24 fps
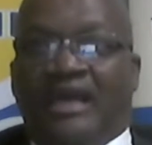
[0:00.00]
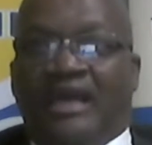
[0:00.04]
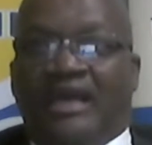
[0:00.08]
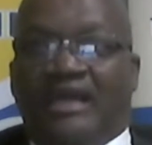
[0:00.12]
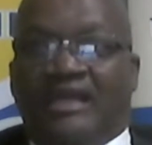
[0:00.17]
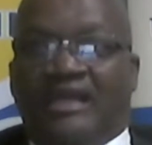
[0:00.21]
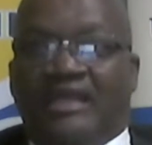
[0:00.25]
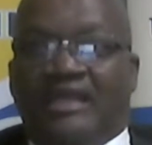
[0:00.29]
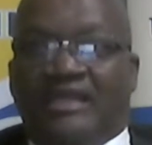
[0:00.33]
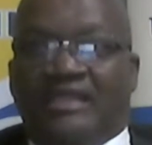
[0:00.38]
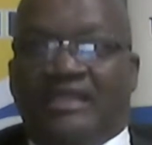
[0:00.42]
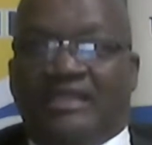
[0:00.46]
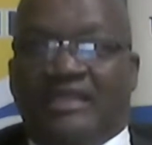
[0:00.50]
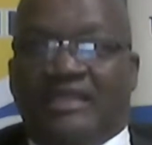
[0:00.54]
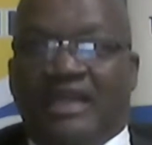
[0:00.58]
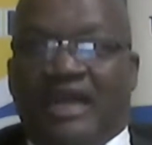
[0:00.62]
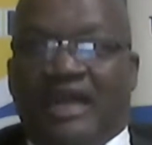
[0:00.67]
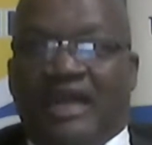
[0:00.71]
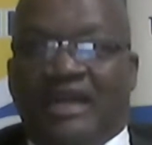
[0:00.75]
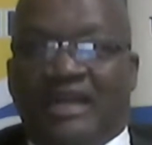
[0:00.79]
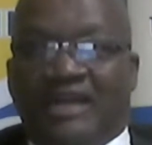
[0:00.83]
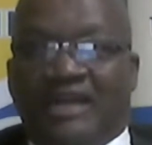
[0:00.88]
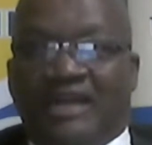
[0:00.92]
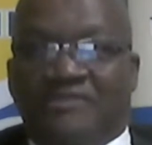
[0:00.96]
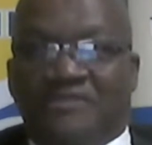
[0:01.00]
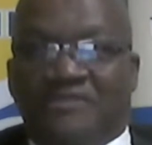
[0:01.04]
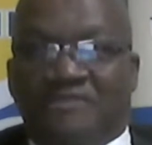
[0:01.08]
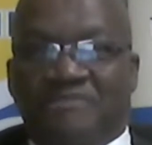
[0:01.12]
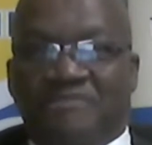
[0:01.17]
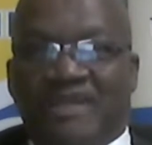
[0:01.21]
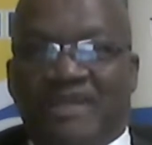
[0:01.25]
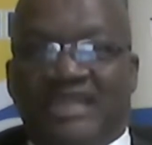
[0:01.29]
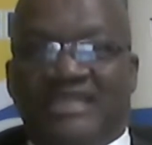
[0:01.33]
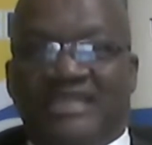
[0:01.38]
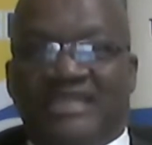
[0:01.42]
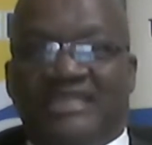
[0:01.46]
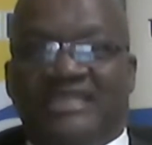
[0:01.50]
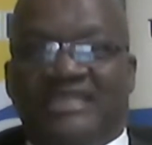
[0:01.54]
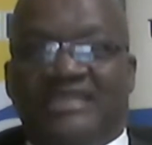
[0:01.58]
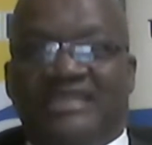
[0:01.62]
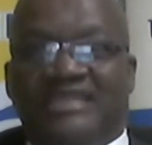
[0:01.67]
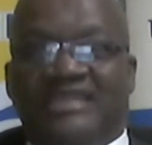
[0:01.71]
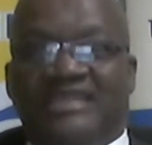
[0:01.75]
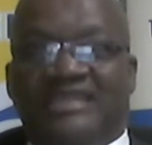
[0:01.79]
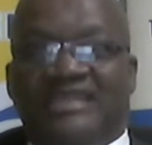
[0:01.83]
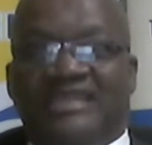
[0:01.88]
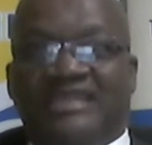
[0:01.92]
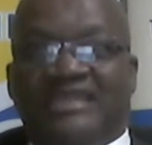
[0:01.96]
The
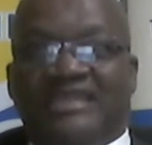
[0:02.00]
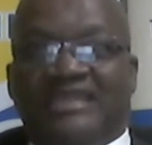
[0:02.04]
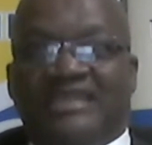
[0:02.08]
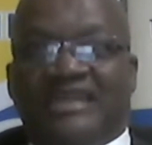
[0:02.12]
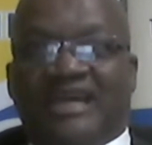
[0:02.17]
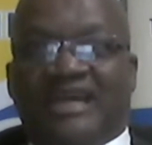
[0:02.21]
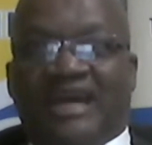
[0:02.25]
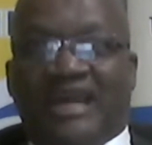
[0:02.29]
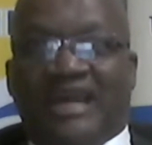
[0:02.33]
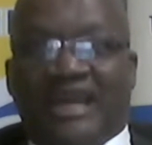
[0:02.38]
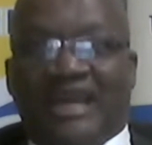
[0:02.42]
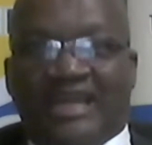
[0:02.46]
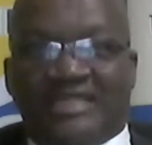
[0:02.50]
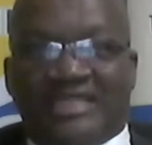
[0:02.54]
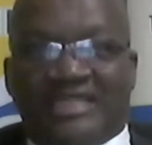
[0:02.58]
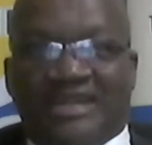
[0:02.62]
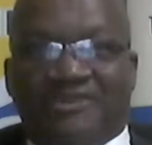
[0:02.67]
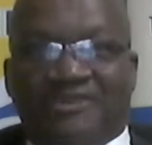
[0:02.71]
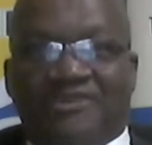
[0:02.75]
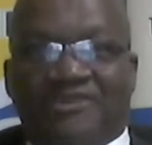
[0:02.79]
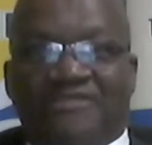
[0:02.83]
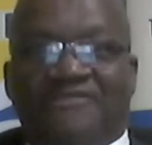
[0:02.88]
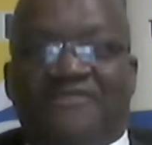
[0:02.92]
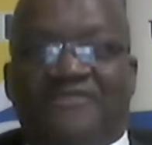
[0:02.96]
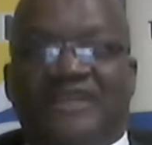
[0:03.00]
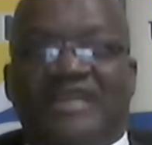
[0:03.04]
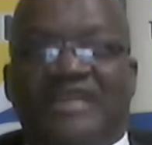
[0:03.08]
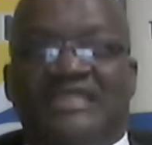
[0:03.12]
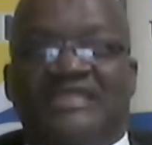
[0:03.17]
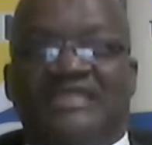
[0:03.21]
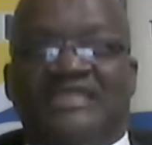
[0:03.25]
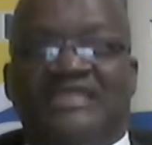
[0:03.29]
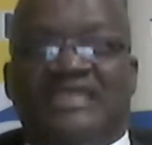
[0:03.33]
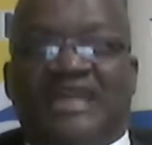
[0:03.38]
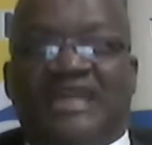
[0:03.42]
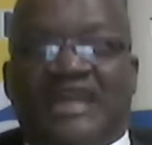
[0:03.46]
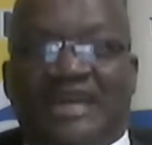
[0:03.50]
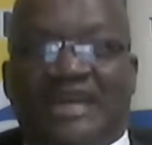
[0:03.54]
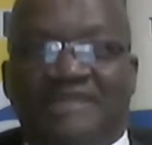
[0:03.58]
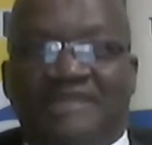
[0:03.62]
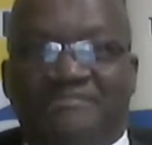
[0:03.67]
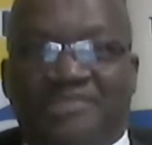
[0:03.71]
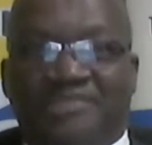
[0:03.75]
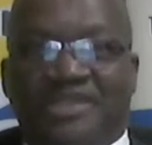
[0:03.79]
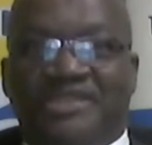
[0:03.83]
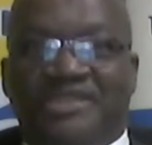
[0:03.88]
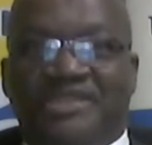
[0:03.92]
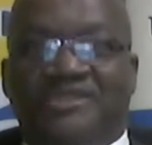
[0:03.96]
announcement, ALASA conference,
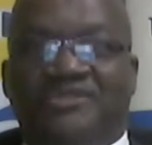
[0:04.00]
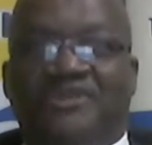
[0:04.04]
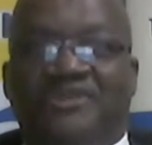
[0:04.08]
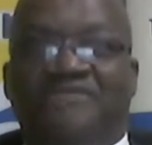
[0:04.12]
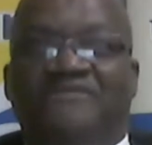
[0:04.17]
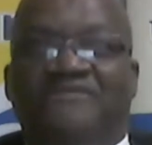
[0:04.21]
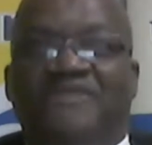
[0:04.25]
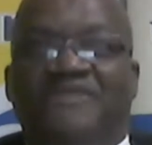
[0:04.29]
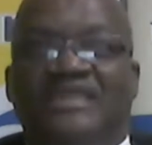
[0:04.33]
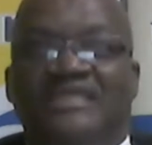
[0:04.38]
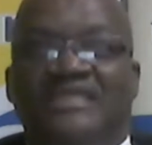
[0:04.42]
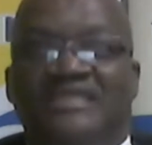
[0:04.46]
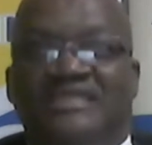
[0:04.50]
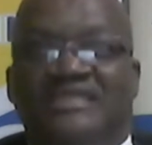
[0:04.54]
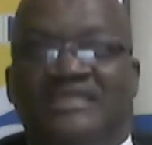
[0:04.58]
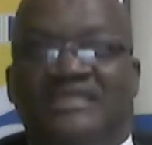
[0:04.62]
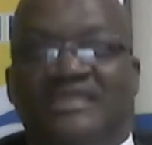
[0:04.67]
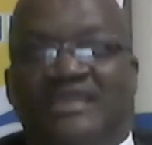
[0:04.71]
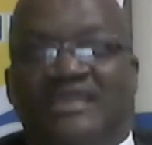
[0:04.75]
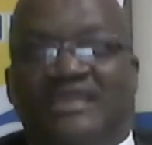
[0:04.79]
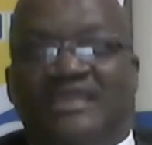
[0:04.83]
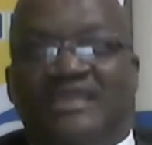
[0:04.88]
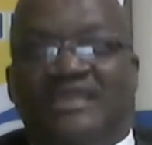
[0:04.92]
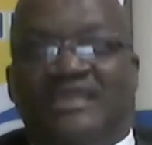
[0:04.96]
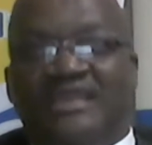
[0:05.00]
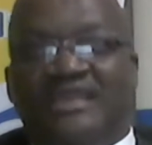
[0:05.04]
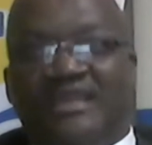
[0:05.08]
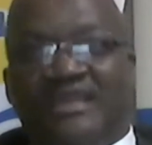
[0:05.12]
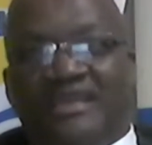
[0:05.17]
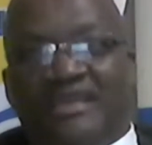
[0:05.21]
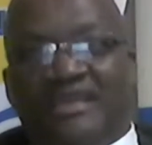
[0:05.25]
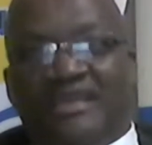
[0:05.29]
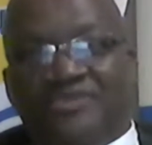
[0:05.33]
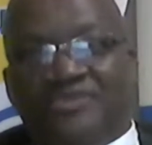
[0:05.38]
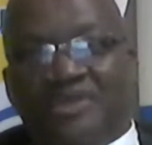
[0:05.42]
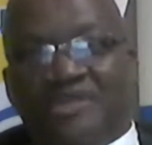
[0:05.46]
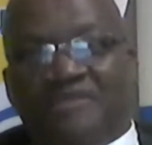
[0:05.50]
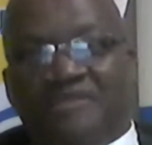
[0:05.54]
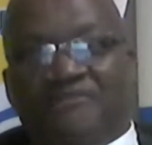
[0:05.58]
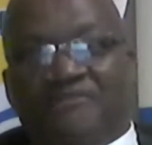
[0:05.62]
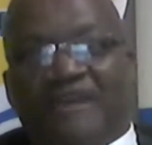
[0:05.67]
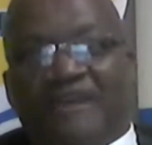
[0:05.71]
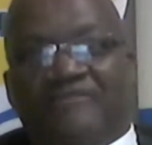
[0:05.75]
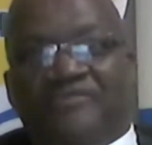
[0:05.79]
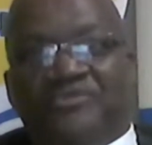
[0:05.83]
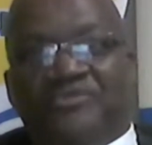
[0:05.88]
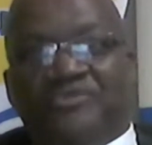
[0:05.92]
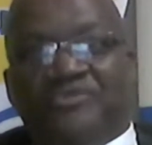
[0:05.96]
hybrid conference,
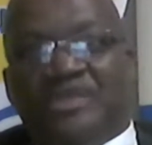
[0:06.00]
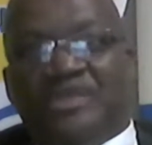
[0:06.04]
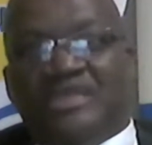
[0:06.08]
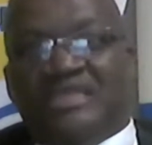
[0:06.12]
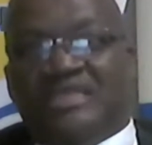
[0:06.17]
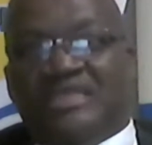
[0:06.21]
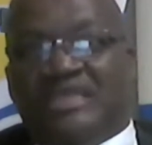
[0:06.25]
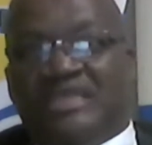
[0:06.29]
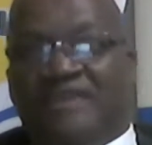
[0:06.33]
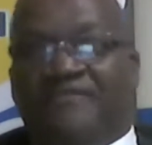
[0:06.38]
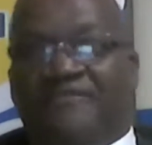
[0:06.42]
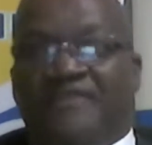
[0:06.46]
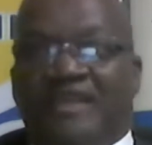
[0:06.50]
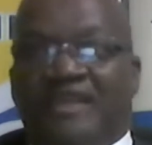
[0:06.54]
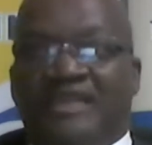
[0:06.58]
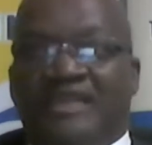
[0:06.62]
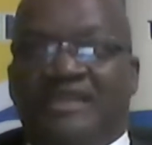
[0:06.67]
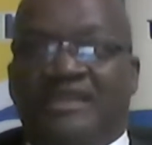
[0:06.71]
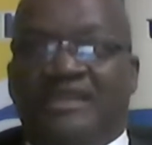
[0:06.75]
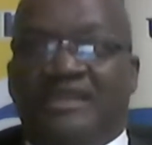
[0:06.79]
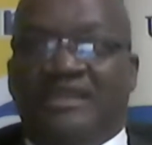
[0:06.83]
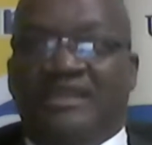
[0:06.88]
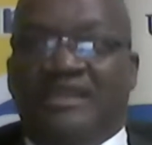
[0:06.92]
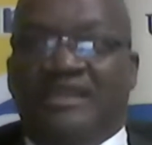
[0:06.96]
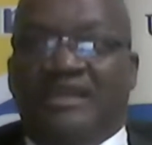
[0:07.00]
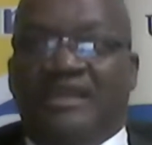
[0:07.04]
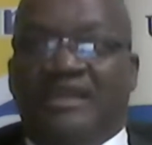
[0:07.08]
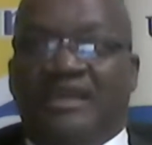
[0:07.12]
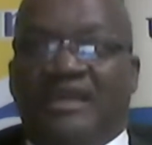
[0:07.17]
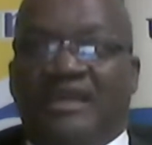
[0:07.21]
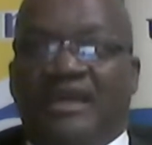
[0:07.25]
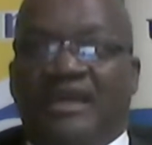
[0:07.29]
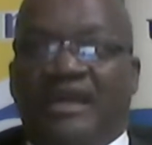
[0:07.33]
25 to 27